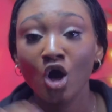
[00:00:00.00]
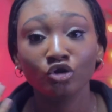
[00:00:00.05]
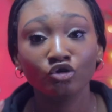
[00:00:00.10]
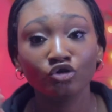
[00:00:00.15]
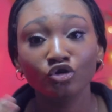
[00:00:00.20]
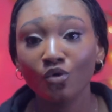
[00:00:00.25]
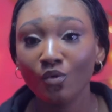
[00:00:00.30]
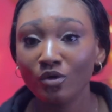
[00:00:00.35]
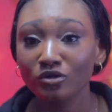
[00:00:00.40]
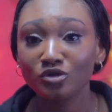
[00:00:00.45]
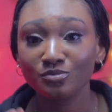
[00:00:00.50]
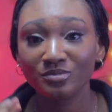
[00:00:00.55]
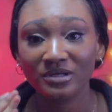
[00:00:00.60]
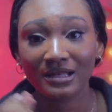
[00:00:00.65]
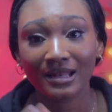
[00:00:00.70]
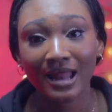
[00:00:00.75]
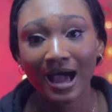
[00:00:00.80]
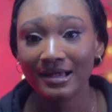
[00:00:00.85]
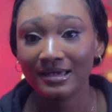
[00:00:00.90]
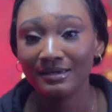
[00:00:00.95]
You don't want to
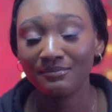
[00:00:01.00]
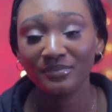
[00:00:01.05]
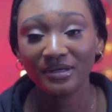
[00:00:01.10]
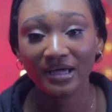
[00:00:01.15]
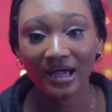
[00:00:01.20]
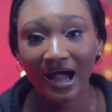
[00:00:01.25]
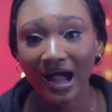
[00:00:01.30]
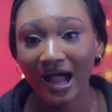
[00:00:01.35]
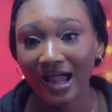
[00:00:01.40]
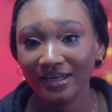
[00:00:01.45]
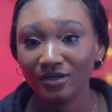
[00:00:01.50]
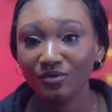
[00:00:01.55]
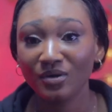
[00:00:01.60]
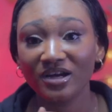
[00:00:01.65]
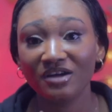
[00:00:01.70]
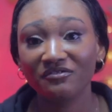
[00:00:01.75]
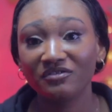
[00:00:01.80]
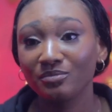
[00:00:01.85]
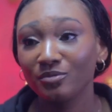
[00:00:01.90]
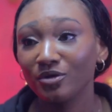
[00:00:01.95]
be lagging behind
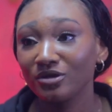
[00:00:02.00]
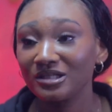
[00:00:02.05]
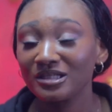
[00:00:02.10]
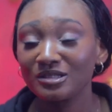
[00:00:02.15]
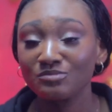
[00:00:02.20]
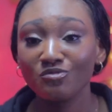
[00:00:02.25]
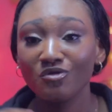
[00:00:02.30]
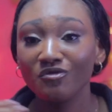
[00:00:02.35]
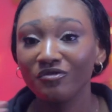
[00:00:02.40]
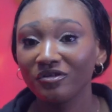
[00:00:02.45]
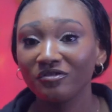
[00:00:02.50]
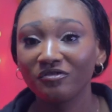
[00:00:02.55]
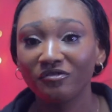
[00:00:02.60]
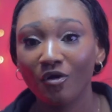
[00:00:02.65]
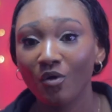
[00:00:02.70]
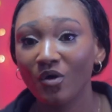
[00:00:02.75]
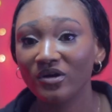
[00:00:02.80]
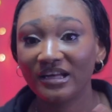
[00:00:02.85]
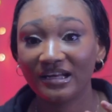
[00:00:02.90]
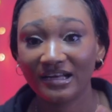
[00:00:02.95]
when everybody's moving
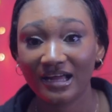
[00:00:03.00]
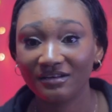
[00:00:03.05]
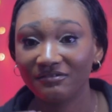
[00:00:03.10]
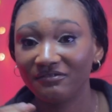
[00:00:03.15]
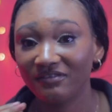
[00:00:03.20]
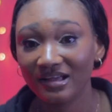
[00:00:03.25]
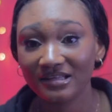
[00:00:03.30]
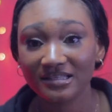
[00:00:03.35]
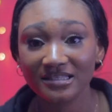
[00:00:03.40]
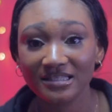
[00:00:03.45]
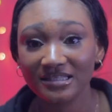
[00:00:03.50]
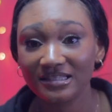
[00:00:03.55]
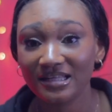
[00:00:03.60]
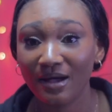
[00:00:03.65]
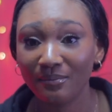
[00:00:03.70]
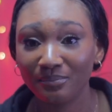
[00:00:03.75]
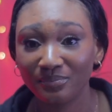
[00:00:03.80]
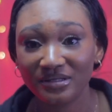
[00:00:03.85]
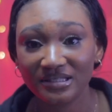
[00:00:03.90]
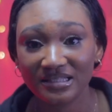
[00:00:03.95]
forward and advancing
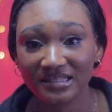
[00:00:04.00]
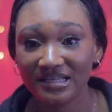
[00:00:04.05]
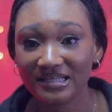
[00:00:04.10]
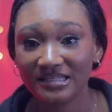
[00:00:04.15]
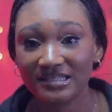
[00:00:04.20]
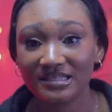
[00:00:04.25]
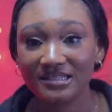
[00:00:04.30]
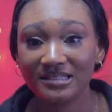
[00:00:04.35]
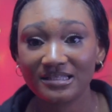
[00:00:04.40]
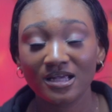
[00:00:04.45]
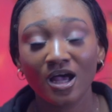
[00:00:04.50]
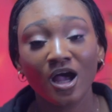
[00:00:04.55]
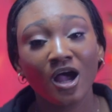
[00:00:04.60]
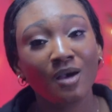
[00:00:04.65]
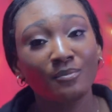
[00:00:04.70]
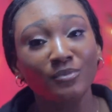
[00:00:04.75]
their businesses,